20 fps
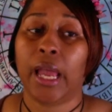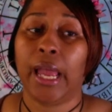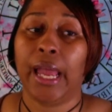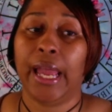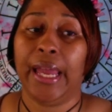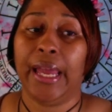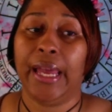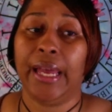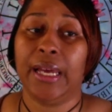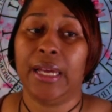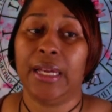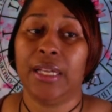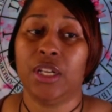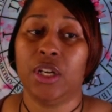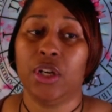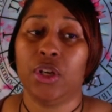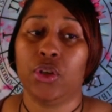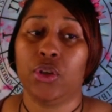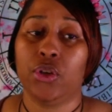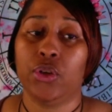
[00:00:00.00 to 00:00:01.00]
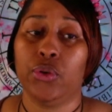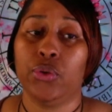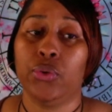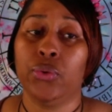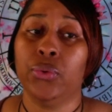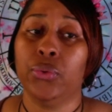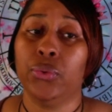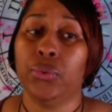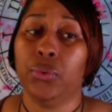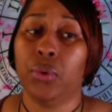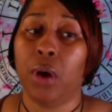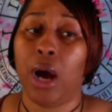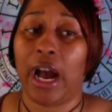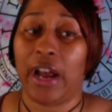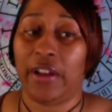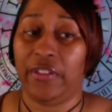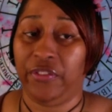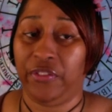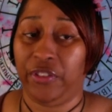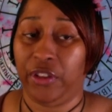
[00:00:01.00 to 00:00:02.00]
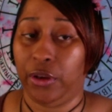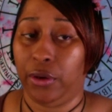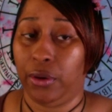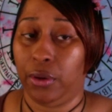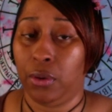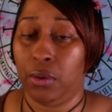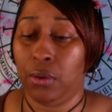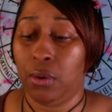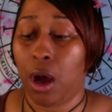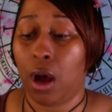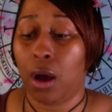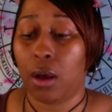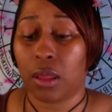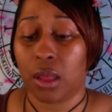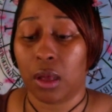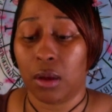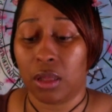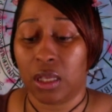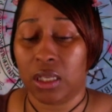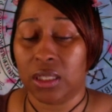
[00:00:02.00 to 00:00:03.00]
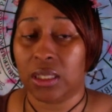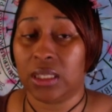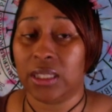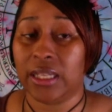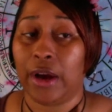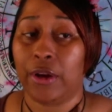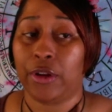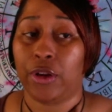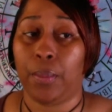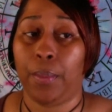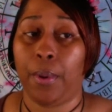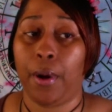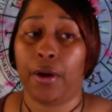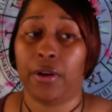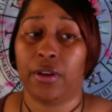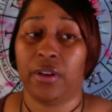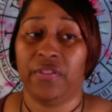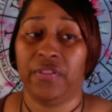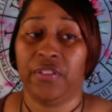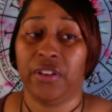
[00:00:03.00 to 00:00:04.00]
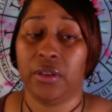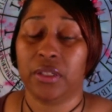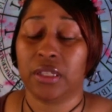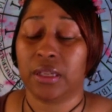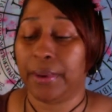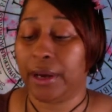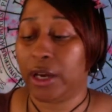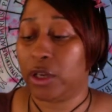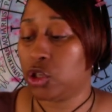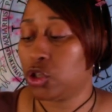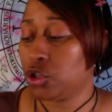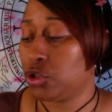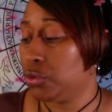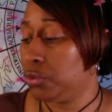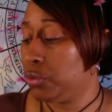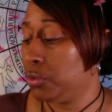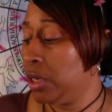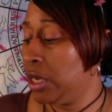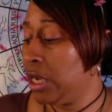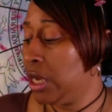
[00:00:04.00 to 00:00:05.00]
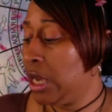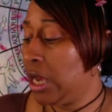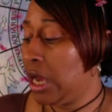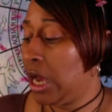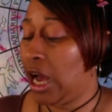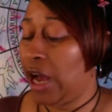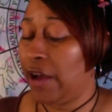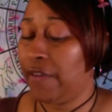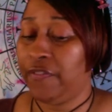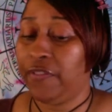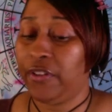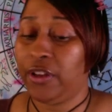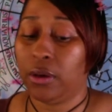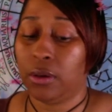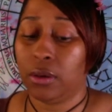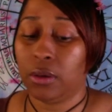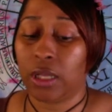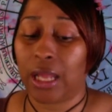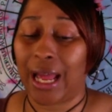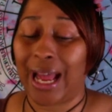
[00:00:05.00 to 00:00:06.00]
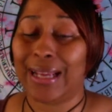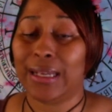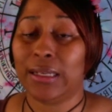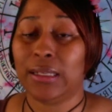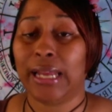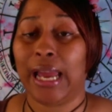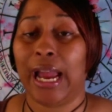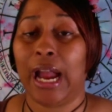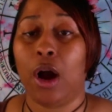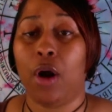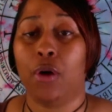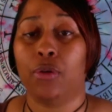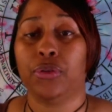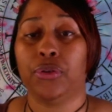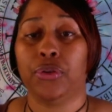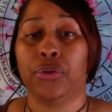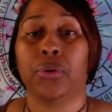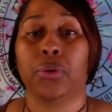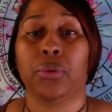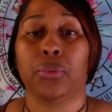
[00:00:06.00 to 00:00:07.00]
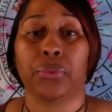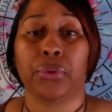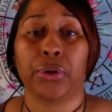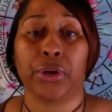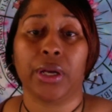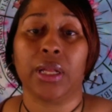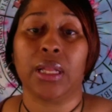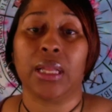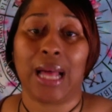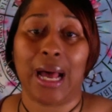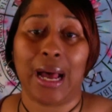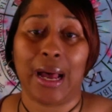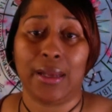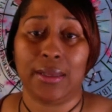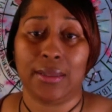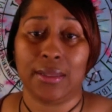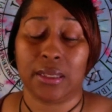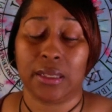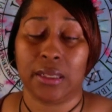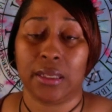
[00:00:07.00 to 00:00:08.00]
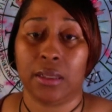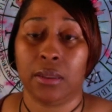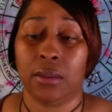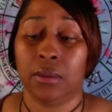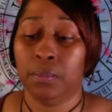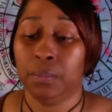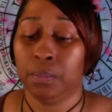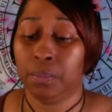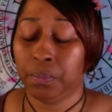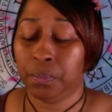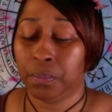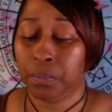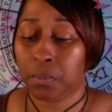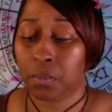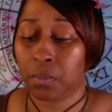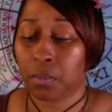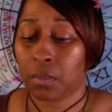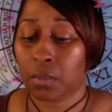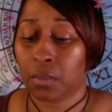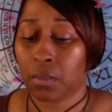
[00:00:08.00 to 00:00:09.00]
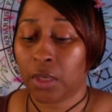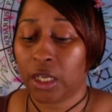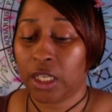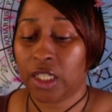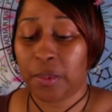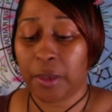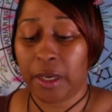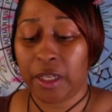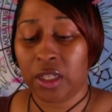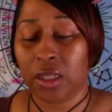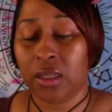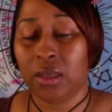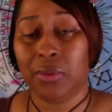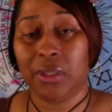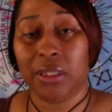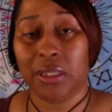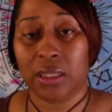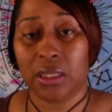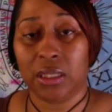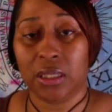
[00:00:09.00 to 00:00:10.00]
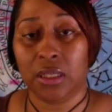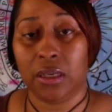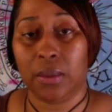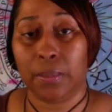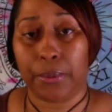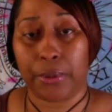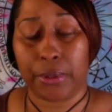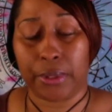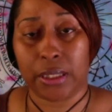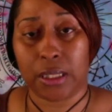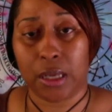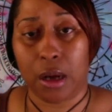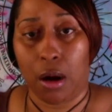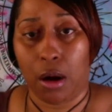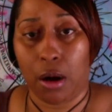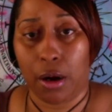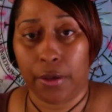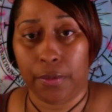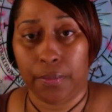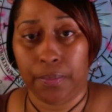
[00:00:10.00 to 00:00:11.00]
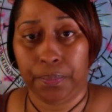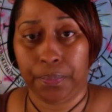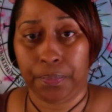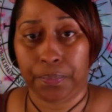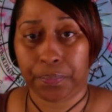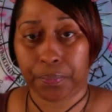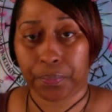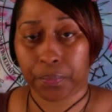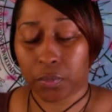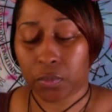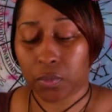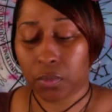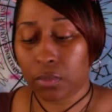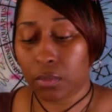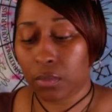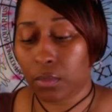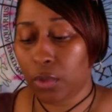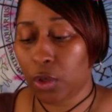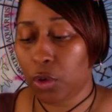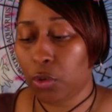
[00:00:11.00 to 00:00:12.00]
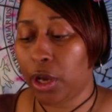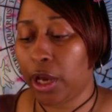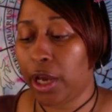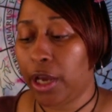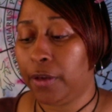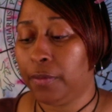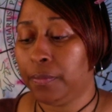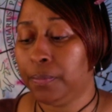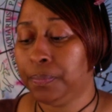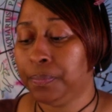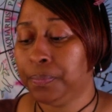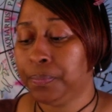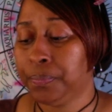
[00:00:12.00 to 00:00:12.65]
And you, I feel, although this is how your partner feels about you, I feel like now you're realizing, especially with this Temperance card, okay,